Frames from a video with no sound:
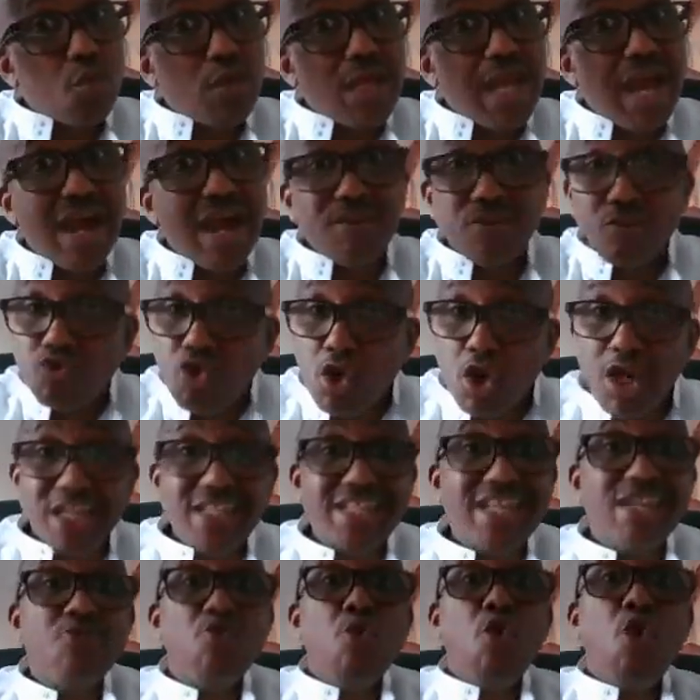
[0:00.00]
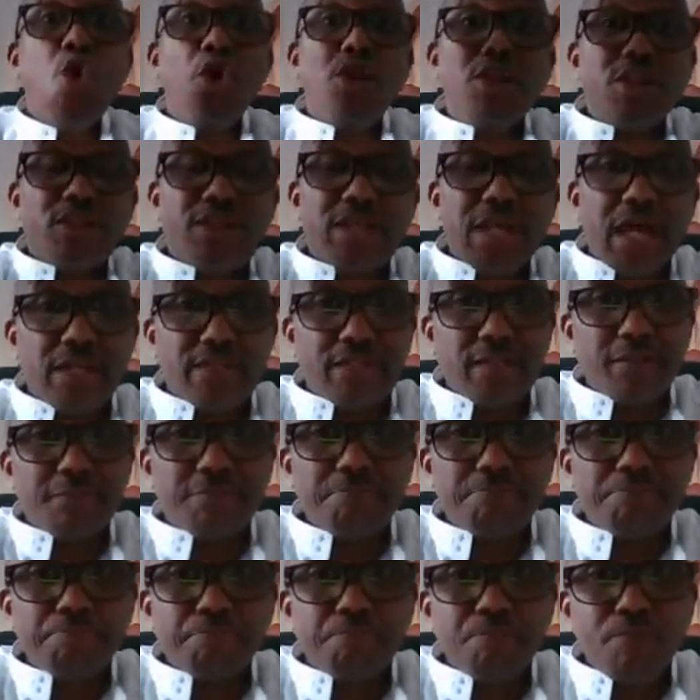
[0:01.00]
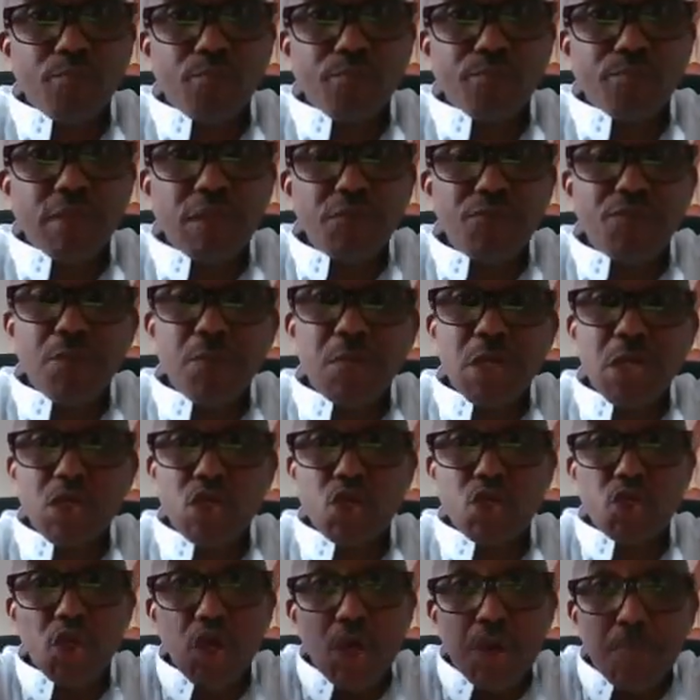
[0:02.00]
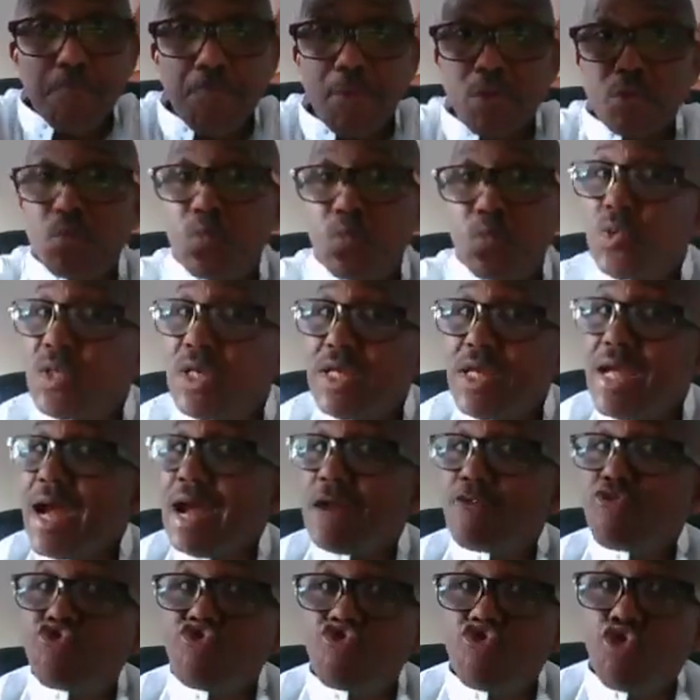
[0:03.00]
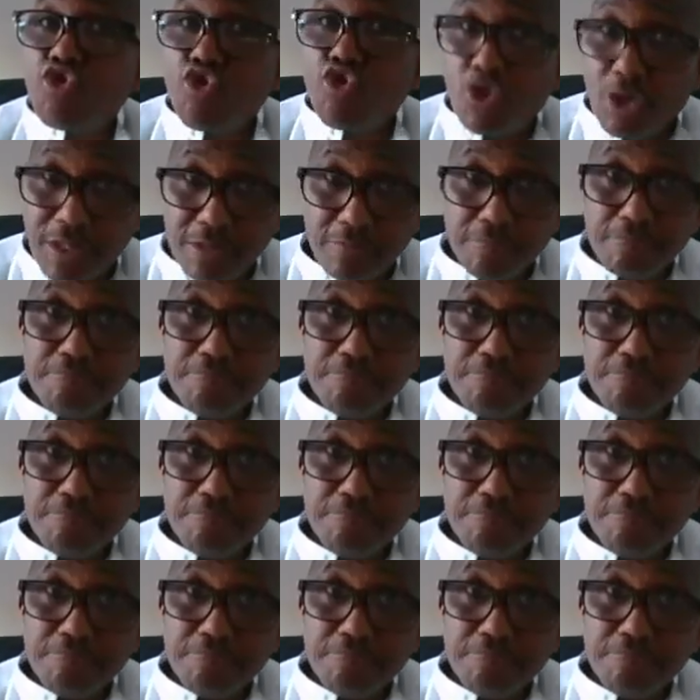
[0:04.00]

we had collected all this data, information, but we are struggling.